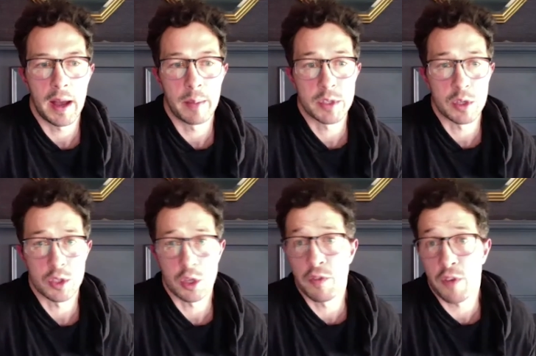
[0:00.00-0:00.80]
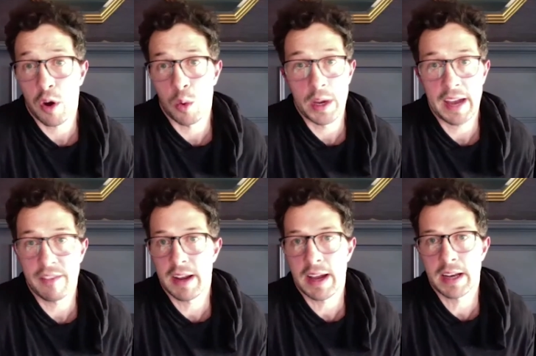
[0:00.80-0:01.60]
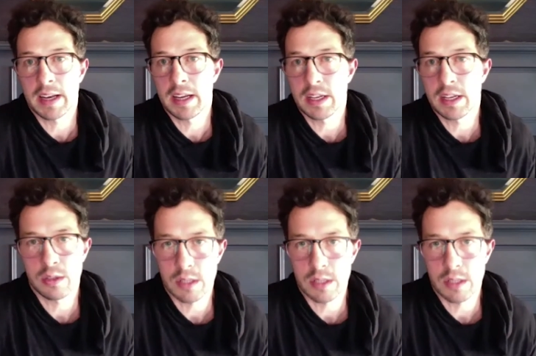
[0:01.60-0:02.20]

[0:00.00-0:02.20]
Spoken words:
So far we haven't had any issues.